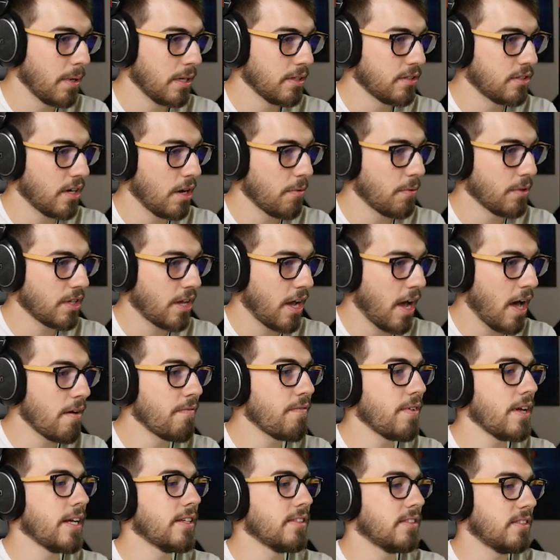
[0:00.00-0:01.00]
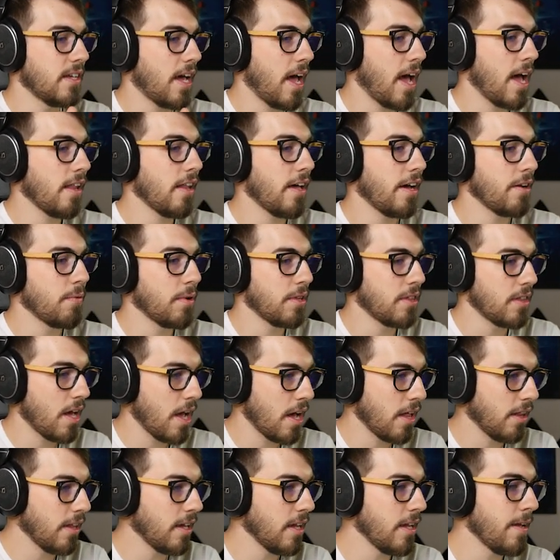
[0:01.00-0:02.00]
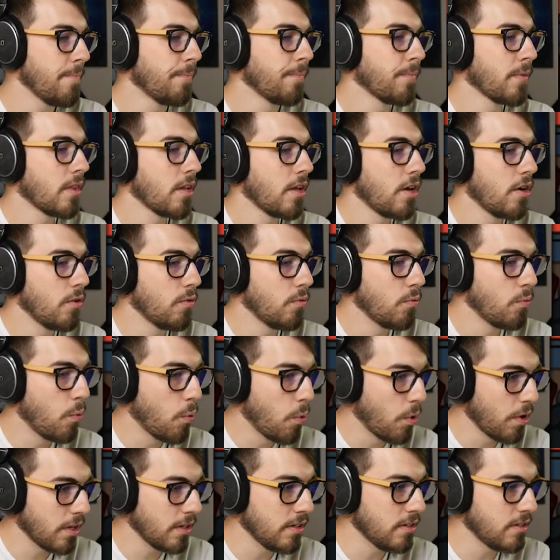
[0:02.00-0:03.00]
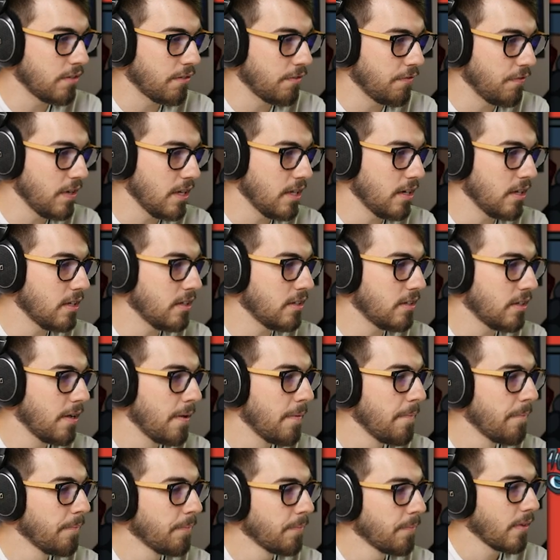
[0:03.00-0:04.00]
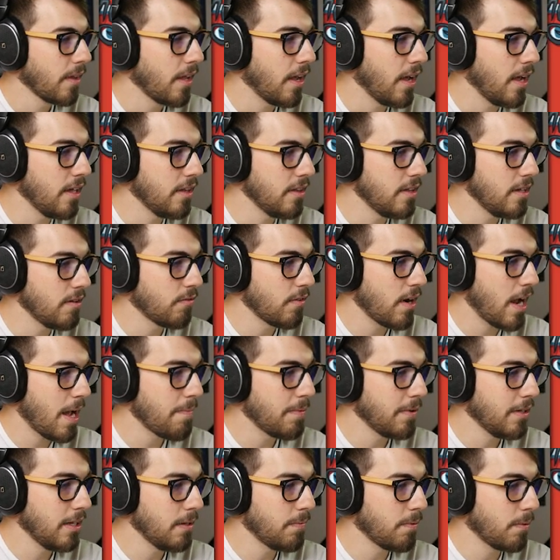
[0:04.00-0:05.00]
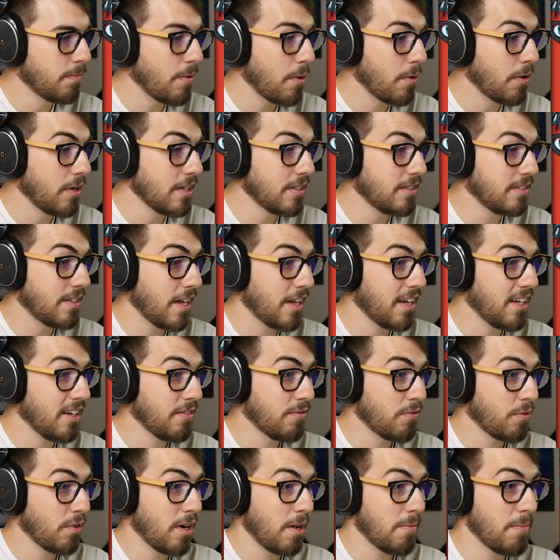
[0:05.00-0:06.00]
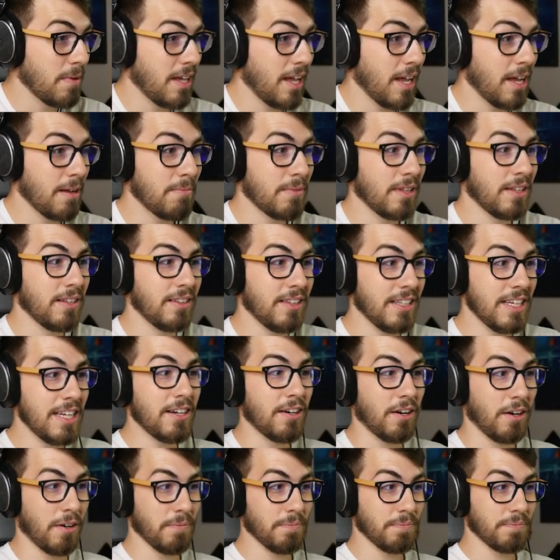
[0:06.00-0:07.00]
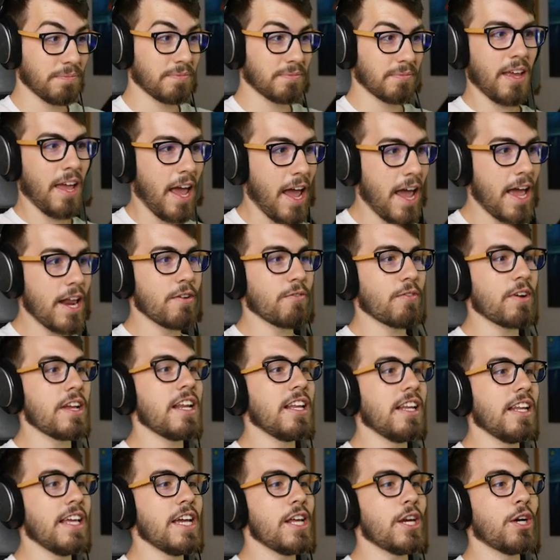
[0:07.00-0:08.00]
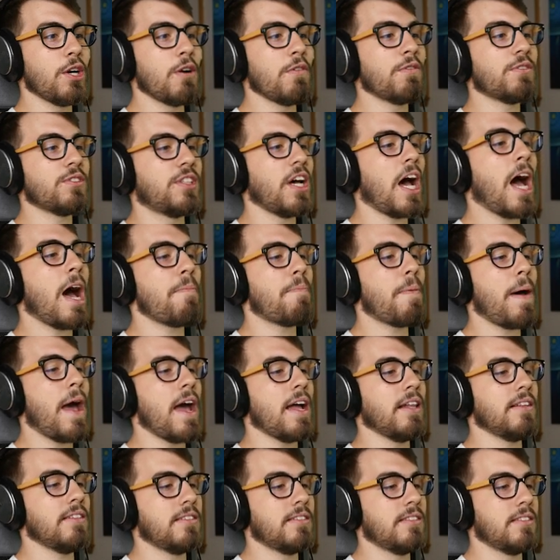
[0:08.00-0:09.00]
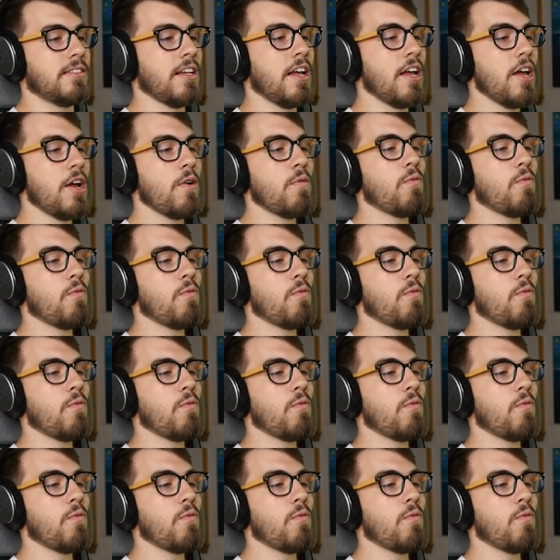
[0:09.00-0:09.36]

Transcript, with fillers: Busted out with convicts, allied with Ellie, Warden defeated, and the rapidly promoted executive, where I became the leader. Henry, leader of Toppats.